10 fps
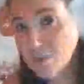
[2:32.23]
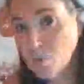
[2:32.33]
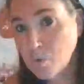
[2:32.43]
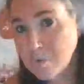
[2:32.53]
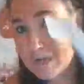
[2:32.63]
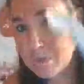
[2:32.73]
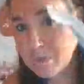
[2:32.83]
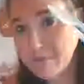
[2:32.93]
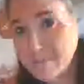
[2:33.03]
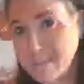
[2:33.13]
or
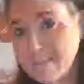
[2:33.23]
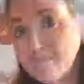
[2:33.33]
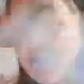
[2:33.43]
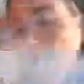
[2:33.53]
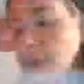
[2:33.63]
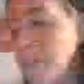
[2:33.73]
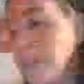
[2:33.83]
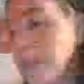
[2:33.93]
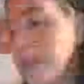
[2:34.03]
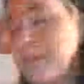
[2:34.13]
microwave safe,
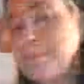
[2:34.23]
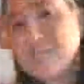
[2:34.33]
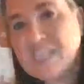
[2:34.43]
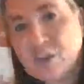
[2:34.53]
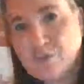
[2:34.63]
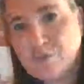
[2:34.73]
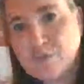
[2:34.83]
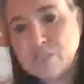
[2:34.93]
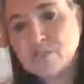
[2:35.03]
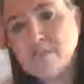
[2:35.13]
but they are
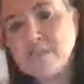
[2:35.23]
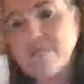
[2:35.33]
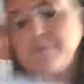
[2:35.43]
freezer safe.